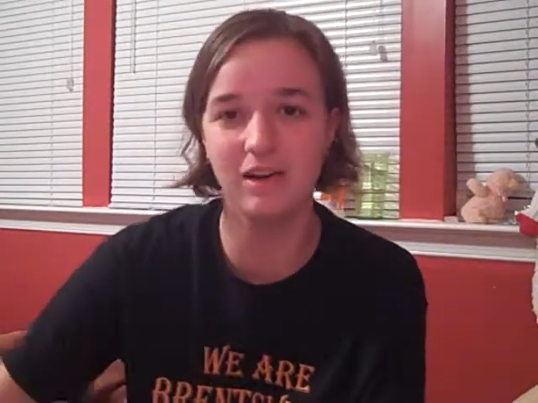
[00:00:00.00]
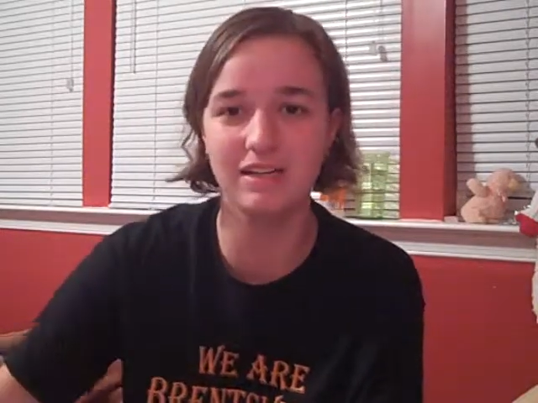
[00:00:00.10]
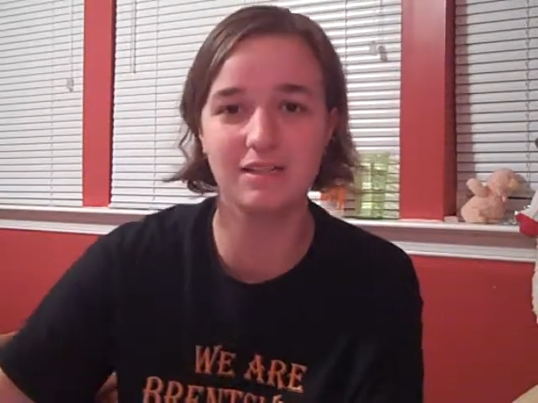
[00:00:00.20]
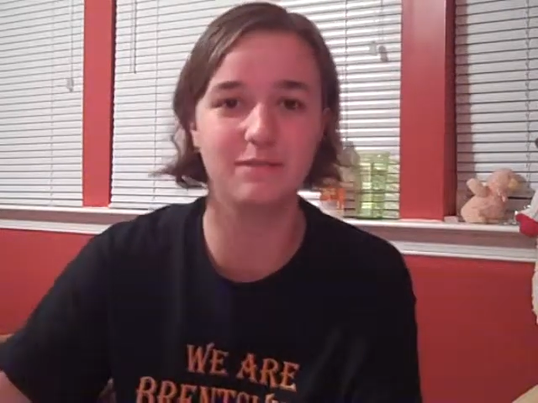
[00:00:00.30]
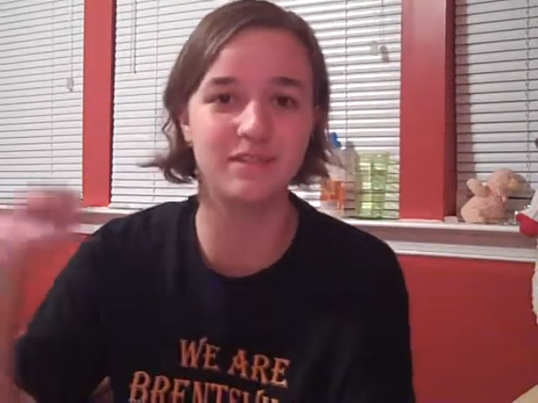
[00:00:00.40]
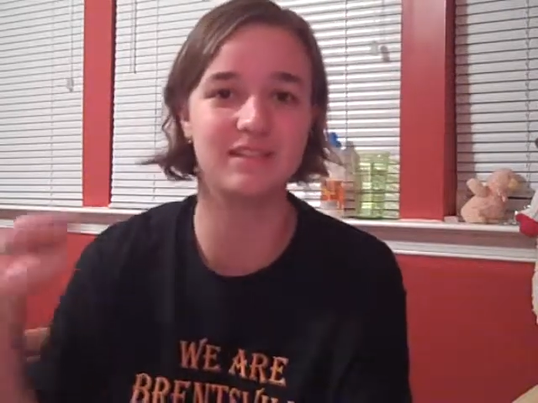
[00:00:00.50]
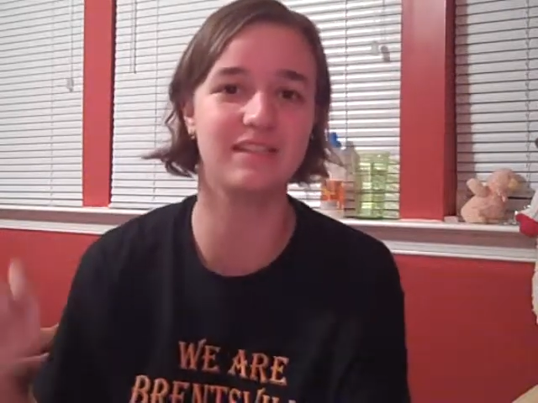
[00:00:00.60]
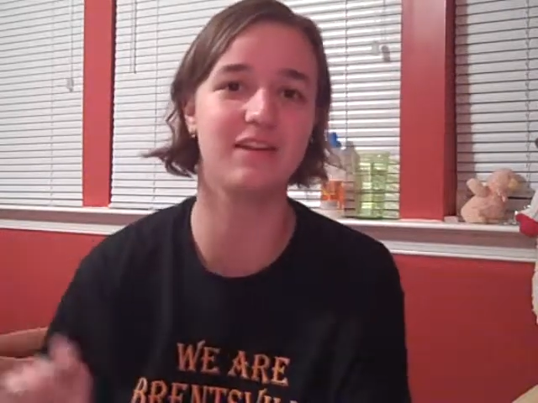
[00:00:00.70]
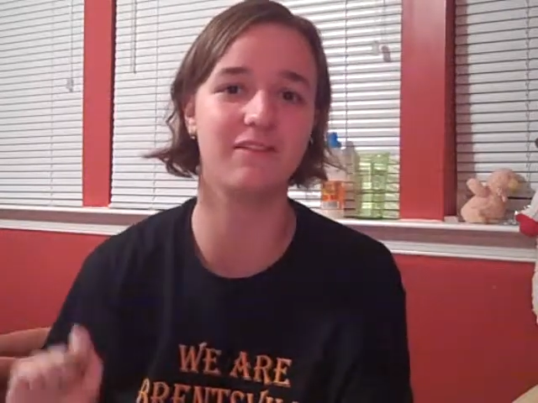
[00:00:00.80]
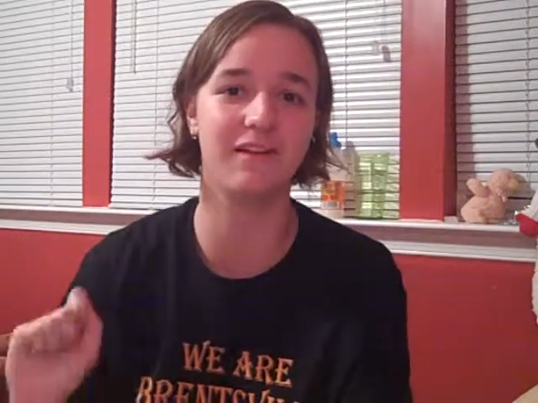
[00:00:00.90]
write some
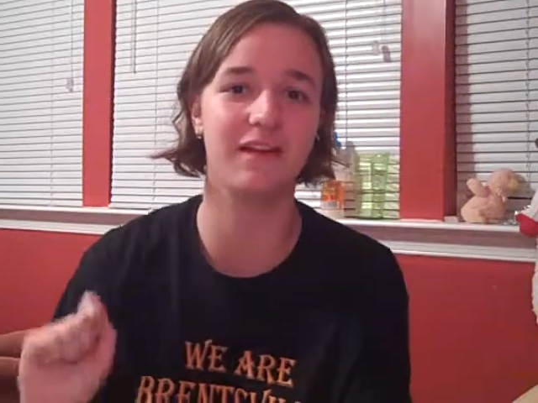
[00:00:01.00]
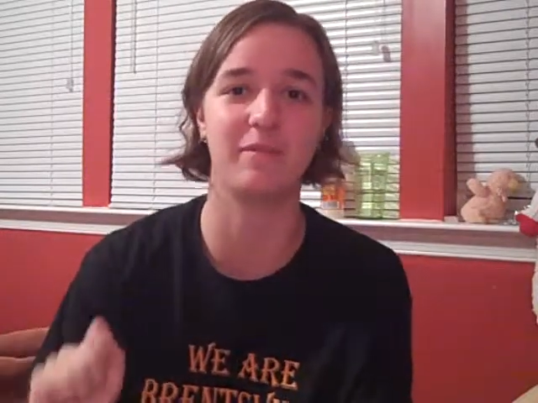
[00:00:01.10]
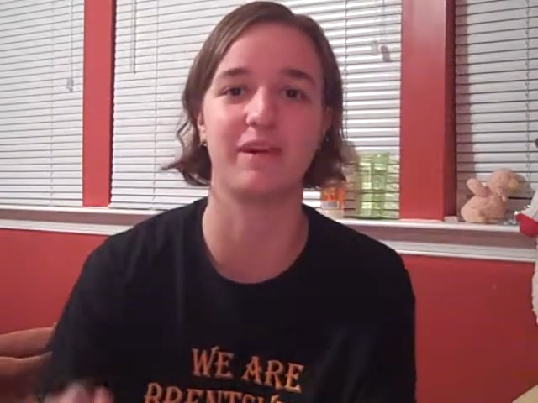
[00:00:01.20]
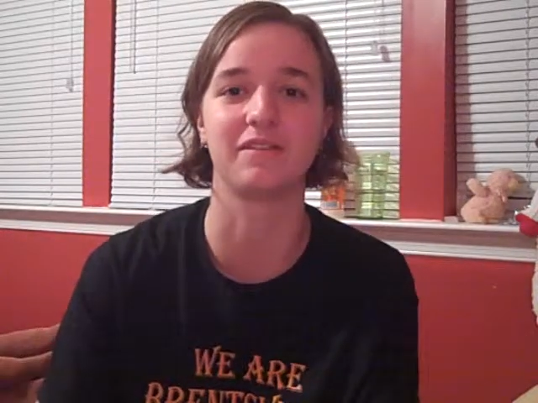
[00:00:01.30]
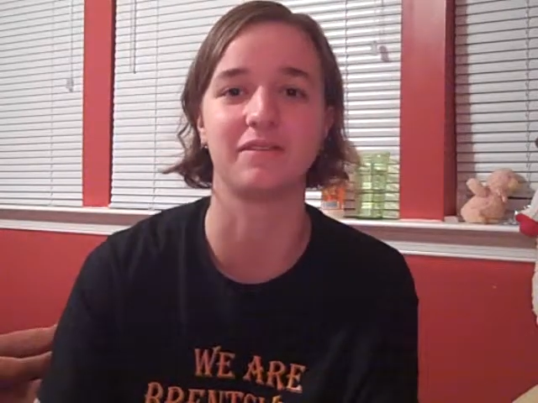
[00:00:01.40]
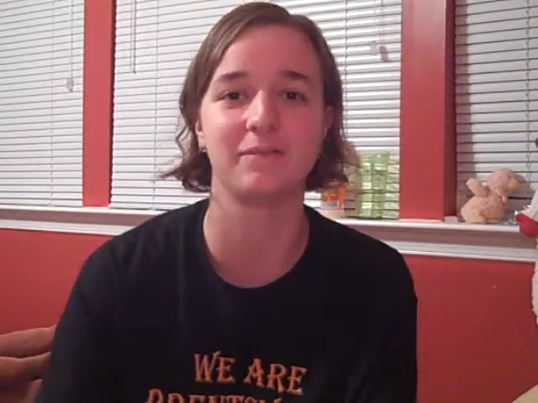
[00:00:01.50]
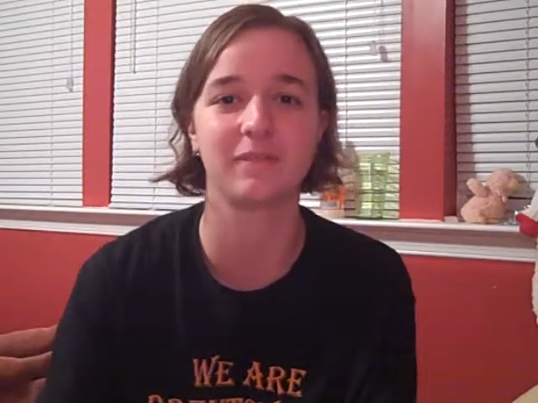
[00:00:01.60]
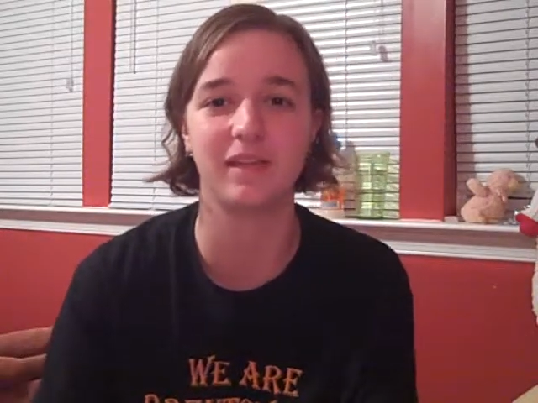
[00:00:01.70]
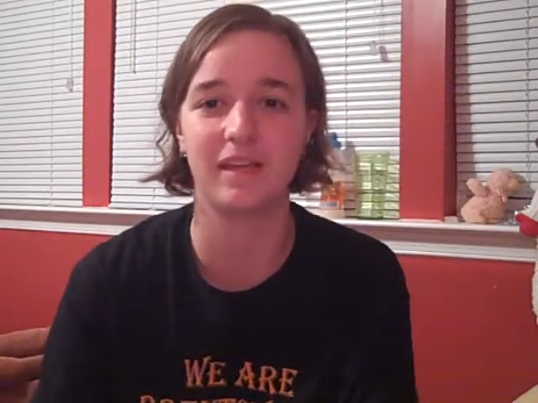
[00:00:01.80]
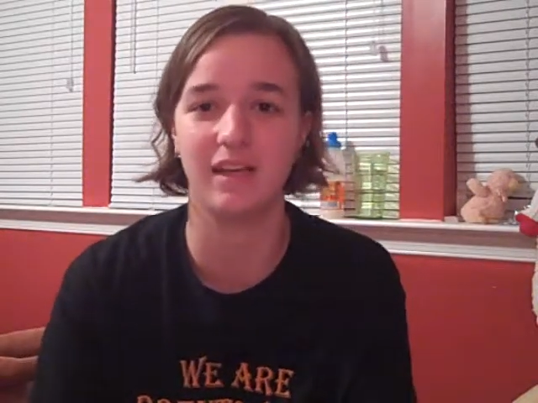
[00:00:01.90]
sincere fan mail
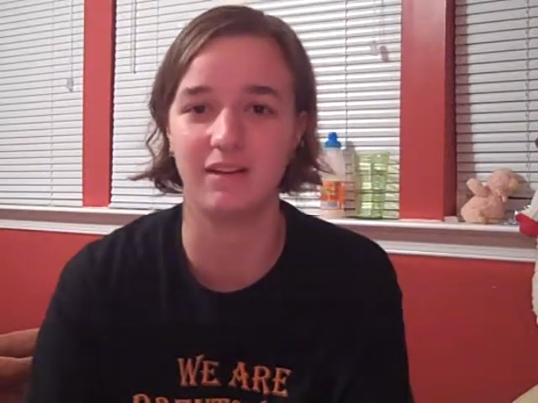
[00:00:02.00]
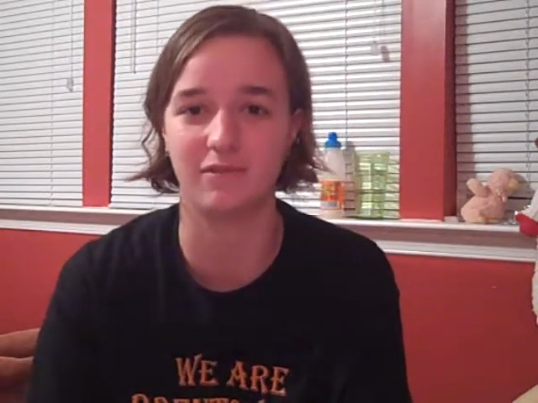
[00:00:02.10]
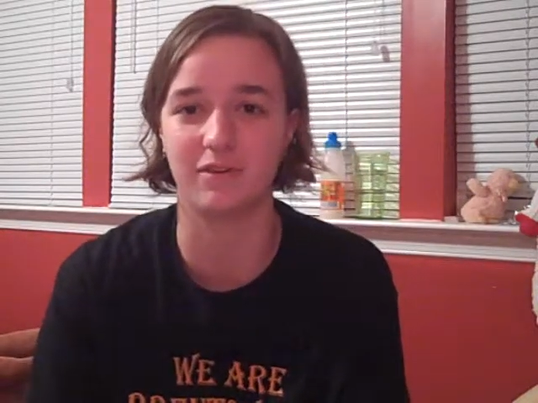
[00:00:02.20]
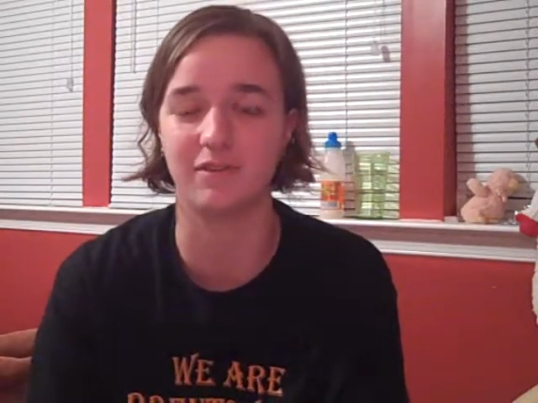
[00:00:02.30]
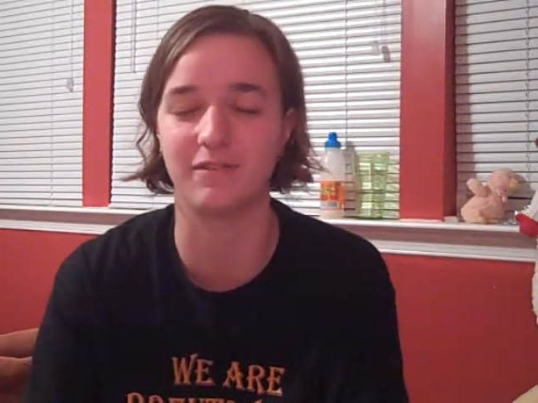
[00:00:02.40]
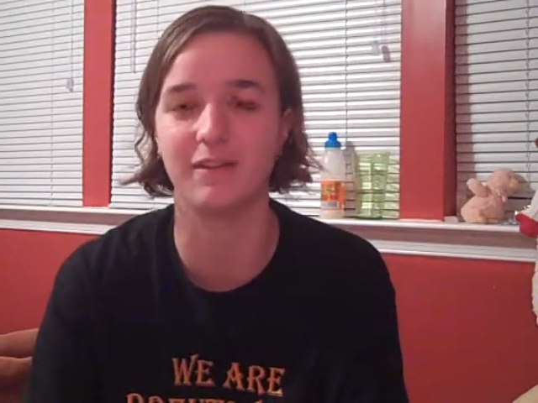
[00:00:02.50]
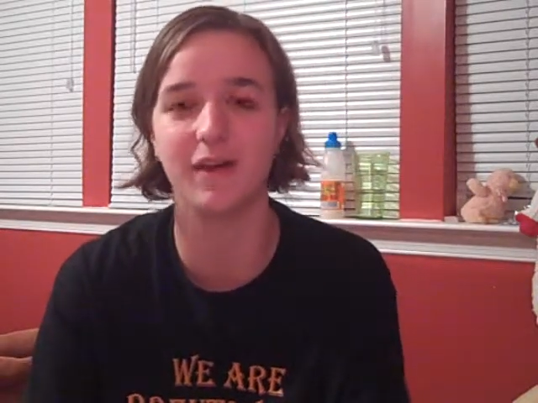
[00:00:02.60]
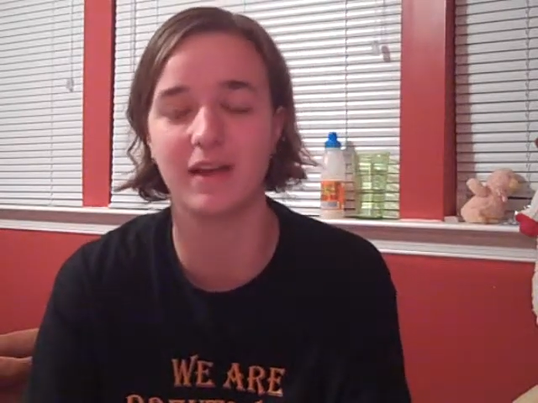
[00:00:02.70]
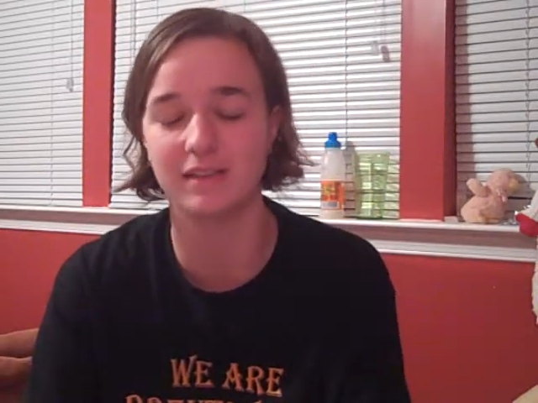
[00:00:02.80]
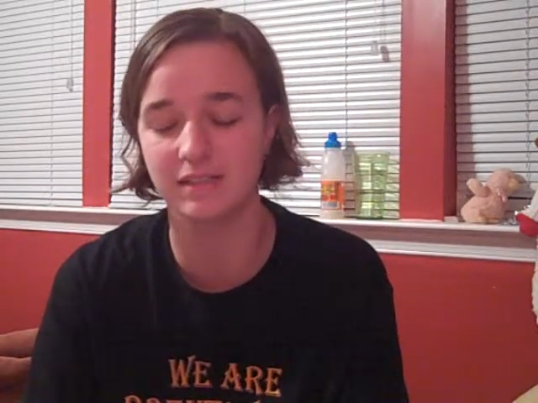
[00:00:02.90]
in front of you
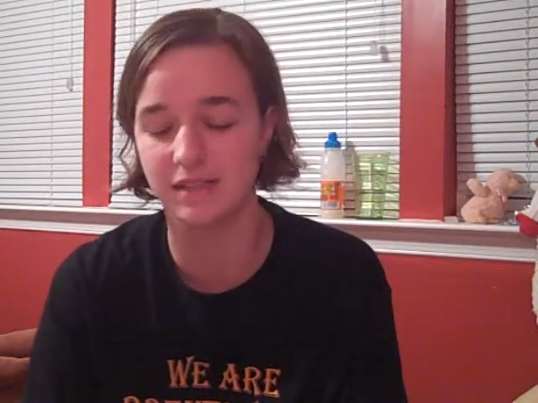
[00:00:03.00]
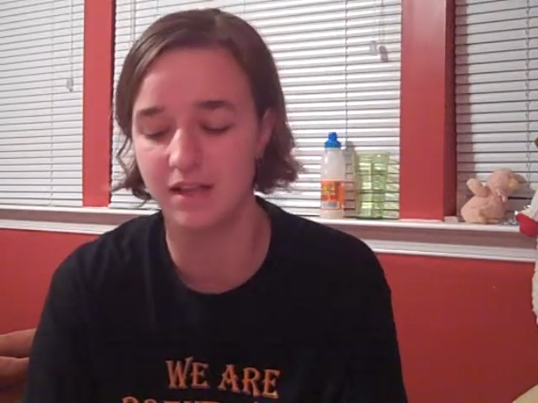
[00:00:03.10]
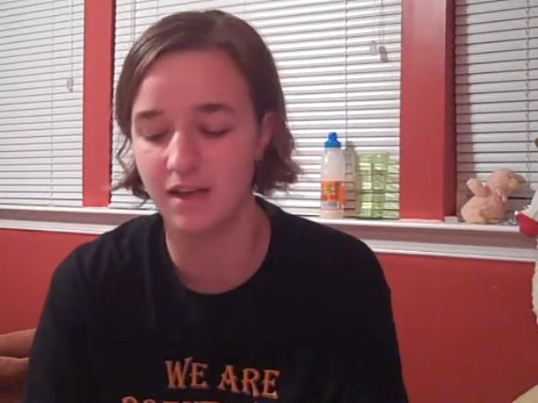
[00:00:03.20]
guys.